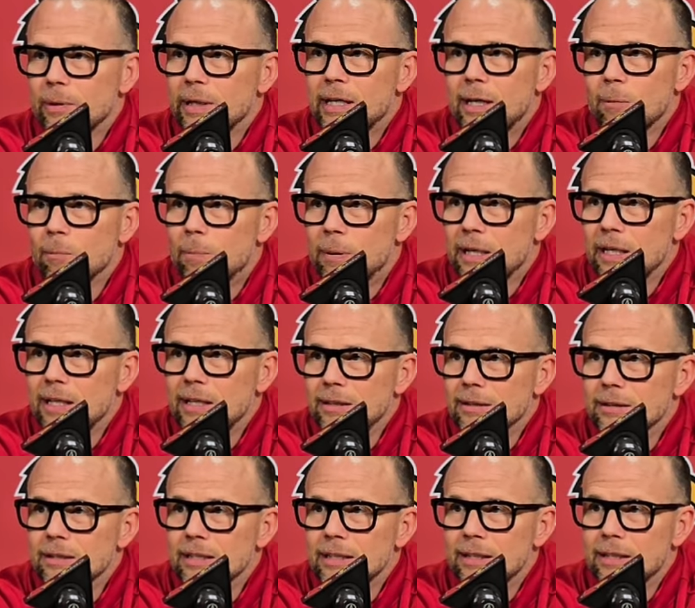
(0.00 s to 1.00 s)
we
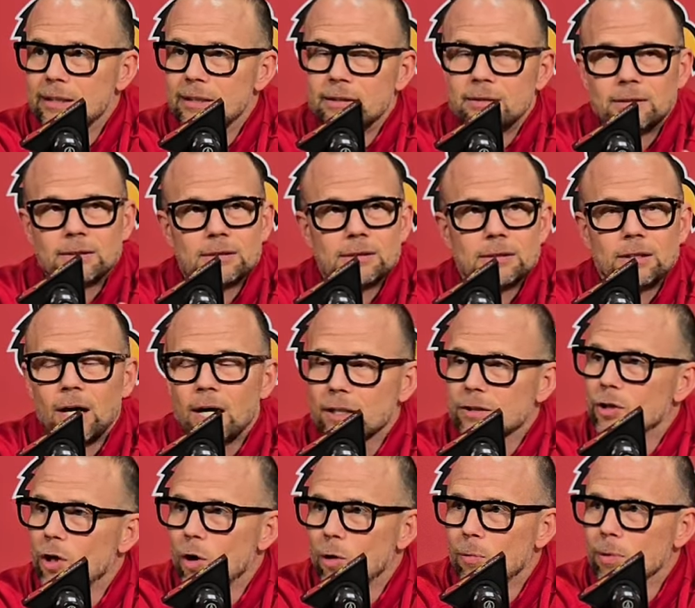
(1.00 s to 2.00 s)
compete in
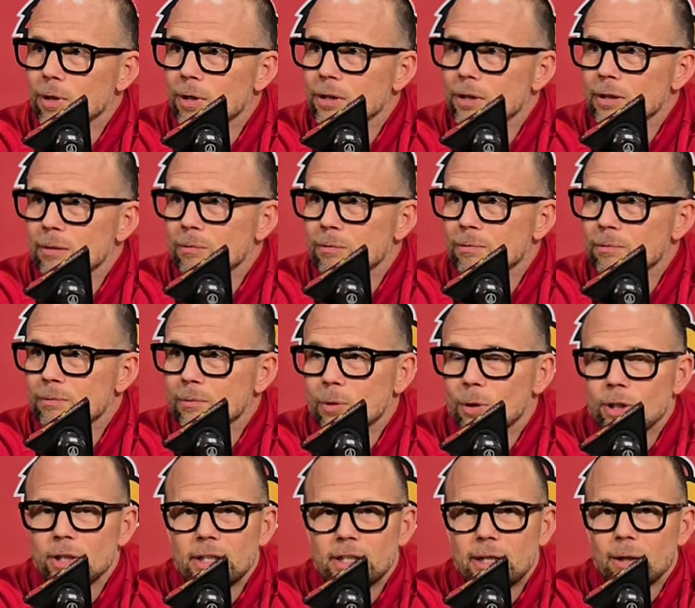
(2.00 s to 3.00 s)
October and
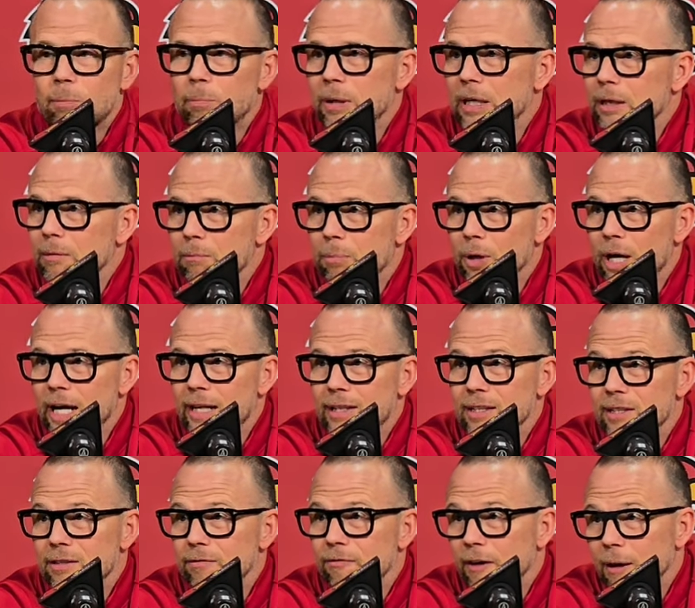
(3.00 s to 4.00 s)
we're going to compete in
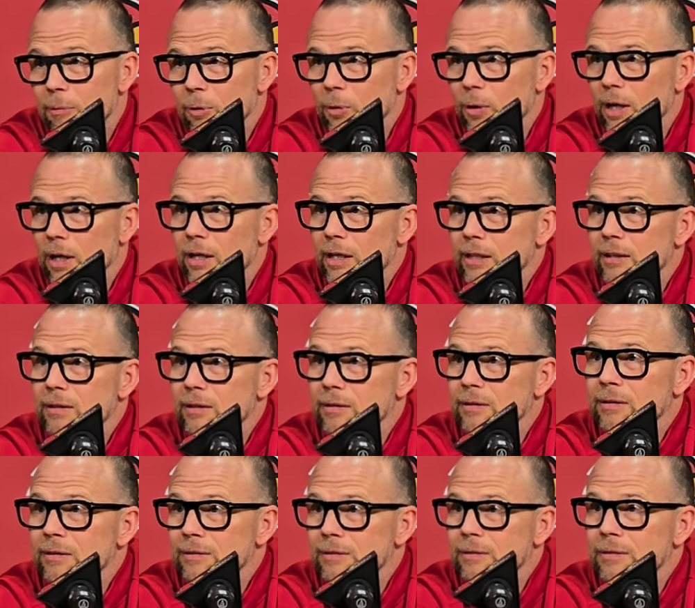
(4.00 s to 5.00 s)
practice in February,
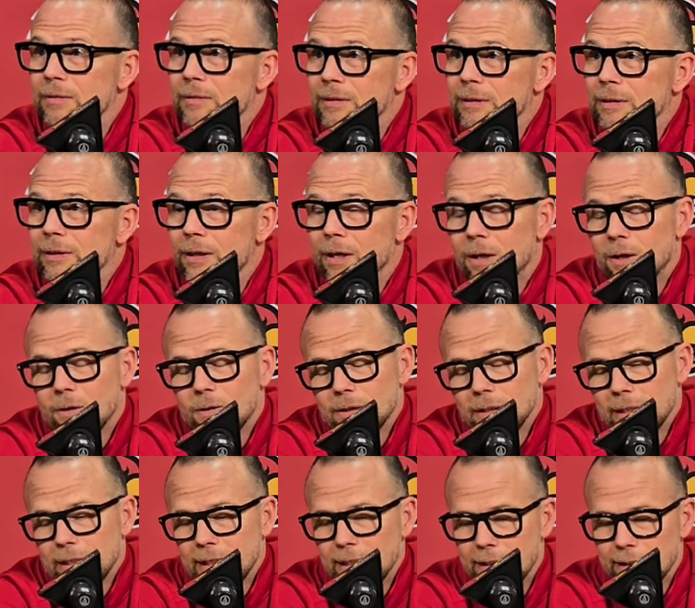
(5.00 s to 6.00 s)
you
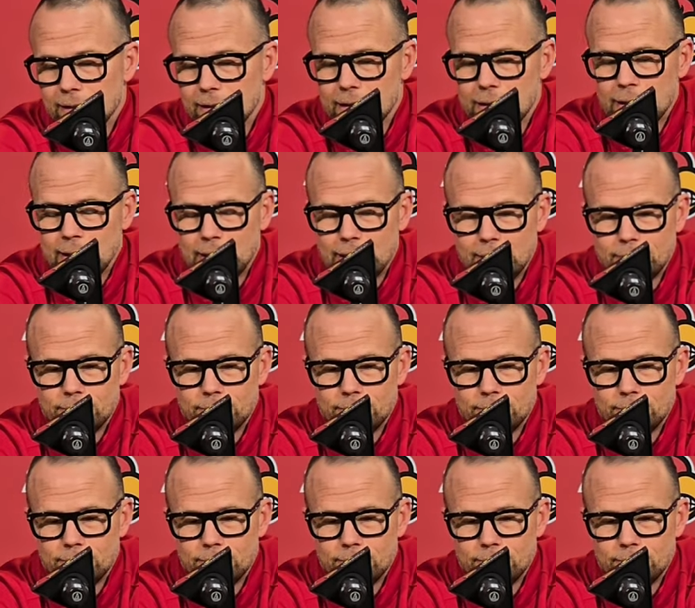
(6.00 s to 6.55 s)
know? And